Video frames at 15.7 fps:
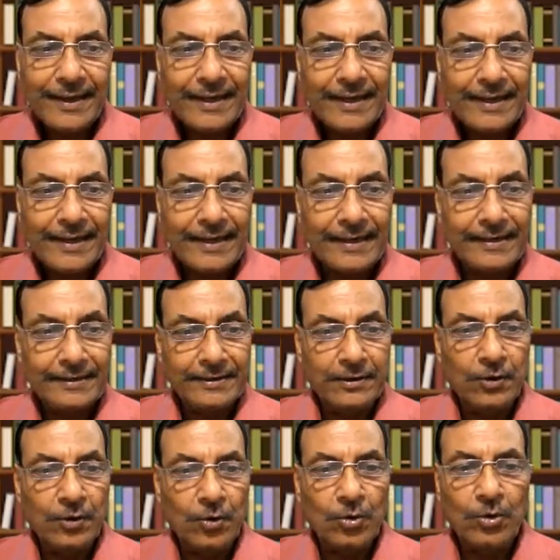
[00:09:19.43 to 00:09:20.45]
In
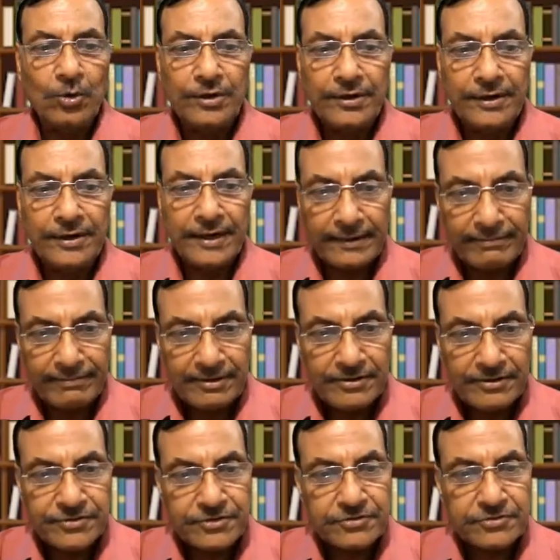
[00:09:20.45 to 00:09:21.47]
low nerve
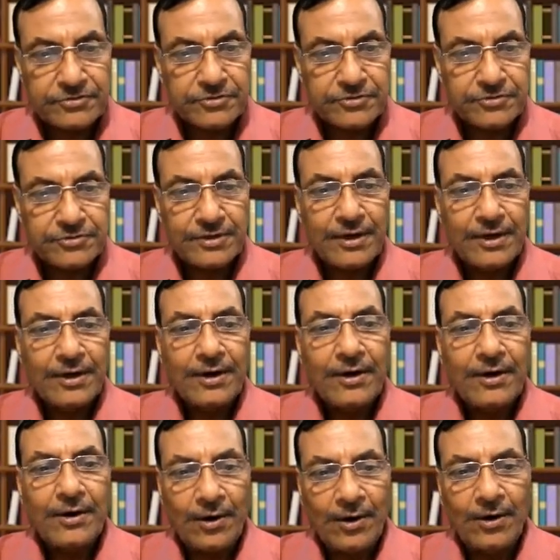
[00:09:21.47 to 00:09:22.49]
lesions
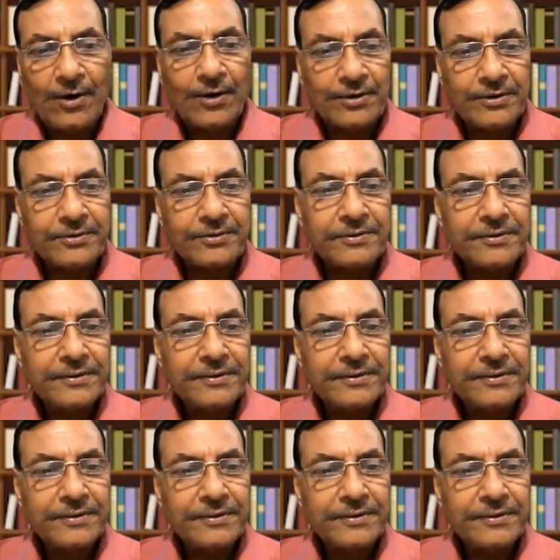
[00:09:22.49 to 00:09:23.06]
or